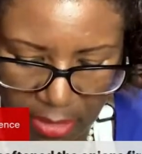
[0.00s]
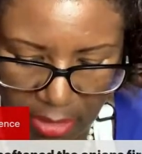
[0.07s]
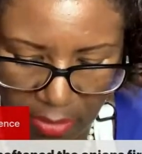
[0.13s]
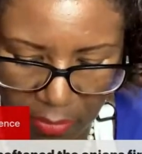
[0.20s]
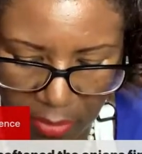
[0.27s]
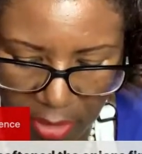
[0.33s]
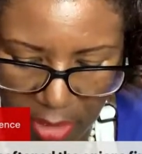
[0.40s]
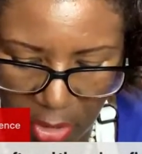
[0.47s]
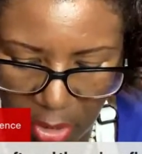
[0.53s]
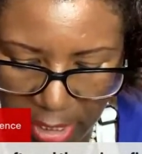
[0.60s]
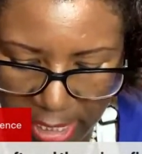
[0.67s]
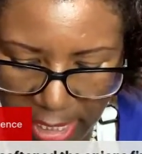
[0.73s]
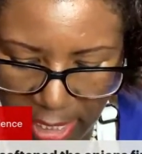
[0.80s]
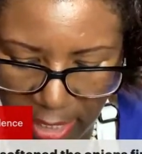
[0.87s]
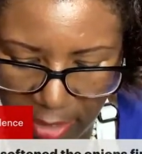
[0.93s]
So we're going to
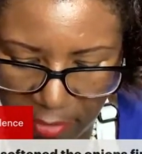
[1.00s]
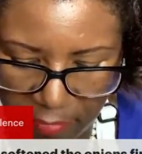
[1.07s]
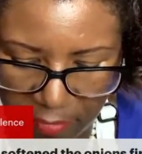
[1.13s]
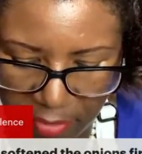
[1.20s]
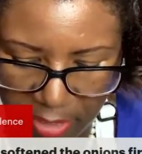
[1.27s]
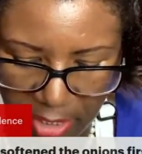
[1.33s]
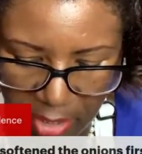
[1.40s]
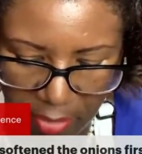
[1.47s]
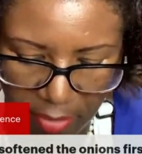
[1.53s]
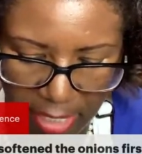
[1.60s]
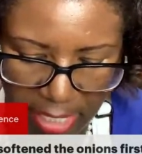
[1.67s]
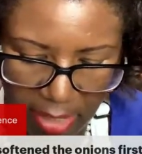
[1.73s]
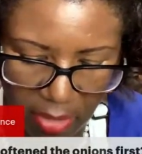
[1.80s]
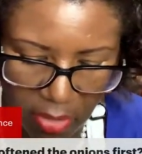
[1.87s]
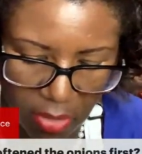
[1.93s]
carefully
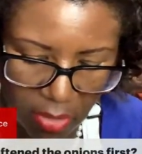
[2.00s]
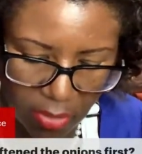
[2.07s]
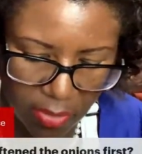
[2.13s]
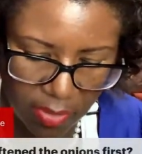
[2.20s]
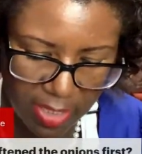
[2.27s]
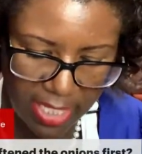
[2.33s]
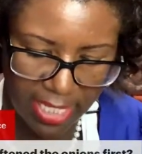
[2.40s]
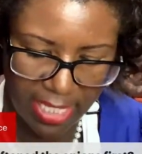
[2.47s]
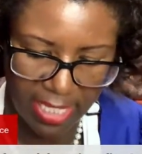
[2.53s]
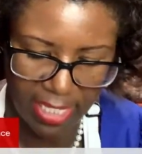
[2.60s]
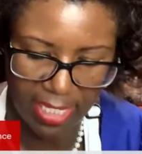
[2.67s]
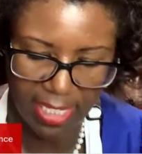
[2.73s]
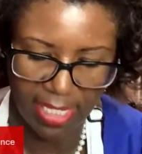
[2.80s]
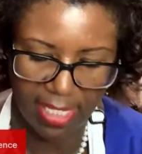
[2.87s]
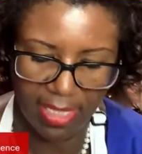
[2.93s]
crack a whole
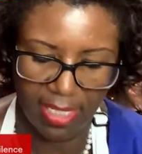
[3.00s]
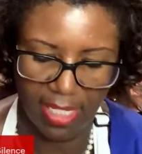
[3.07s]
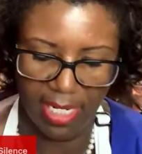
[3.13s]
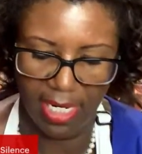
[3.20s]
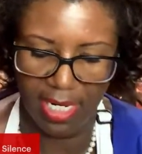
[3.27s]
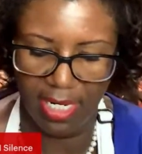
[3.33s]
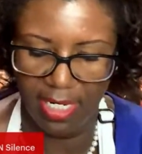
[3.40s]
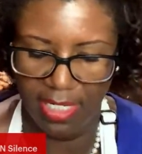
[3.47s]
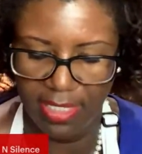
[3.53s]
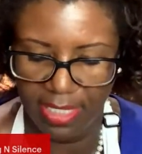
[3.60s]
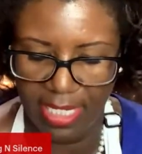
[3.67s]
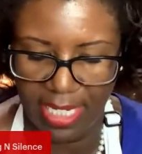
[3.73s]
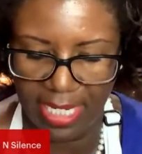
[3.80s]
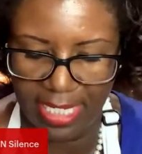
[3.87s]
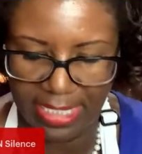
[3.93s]
egg in there.
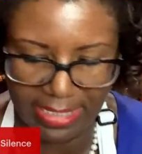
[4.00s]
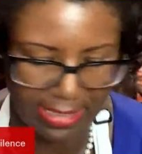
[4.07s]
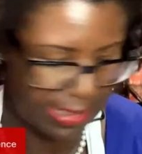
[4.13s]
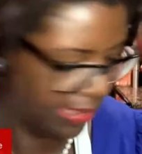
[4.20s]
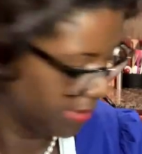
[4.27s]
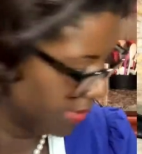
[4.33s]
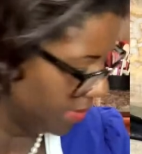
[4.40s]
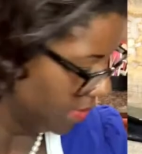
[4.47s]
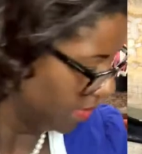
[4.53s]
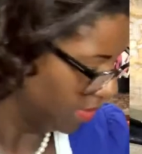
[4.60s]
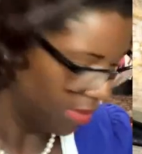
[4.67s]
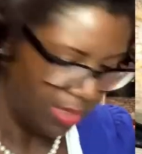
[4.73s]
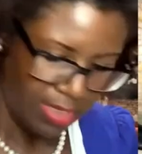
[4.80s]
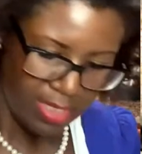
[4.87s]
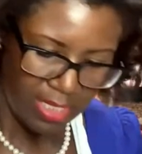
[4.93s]
Nice.
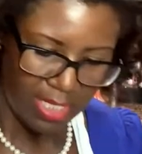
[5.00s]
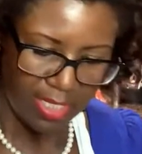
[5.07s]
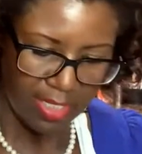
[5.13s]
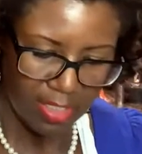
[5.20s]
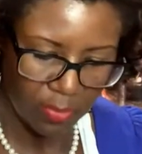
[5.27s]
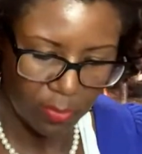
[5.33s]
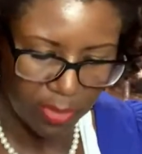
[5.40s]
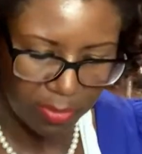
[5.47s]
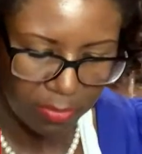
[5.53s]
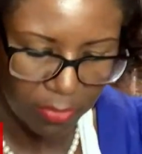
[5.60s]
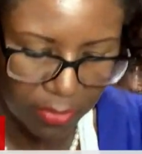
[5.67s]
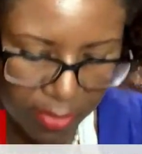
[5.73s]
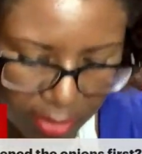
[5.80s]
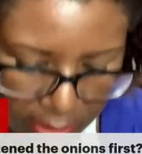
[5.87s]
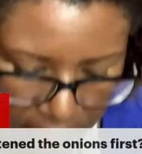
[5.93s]
And then one
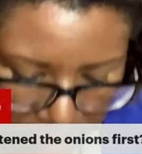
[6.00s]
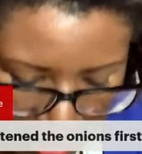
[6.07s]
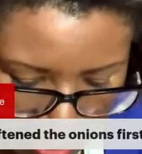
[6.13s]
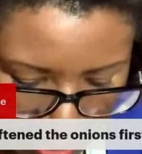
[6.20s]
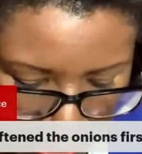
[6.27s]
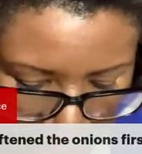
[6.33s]
more